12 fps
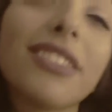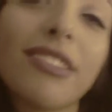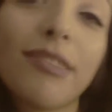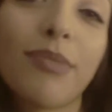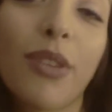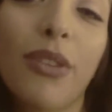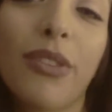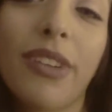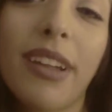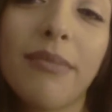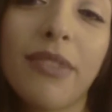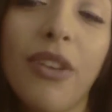this
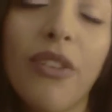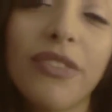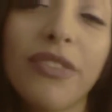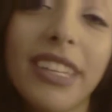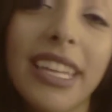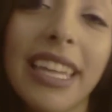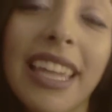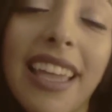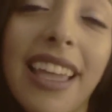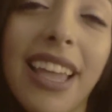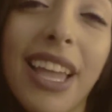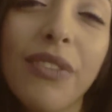program. Hopefully
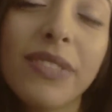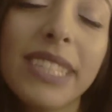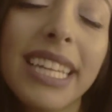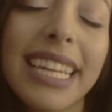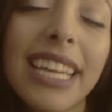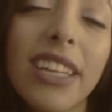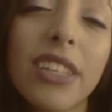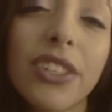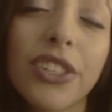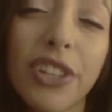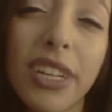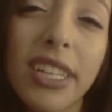I can
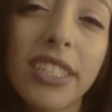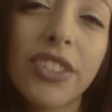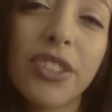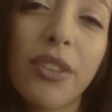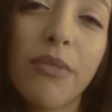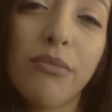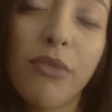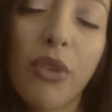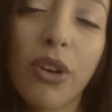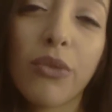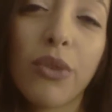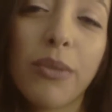encourage
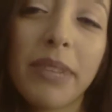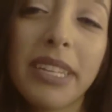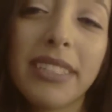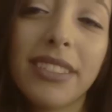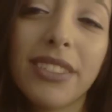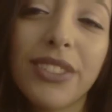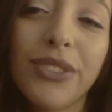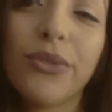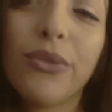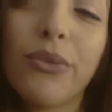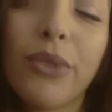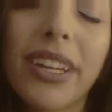more women
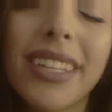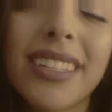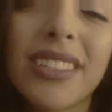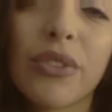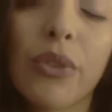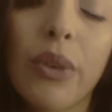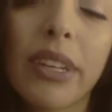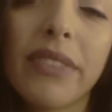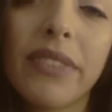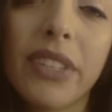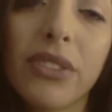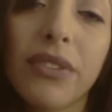to work in this growing
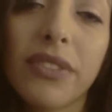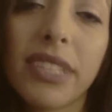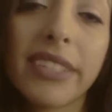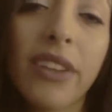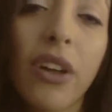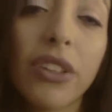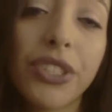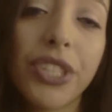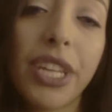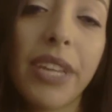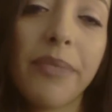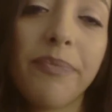field of
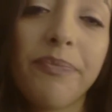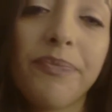technology.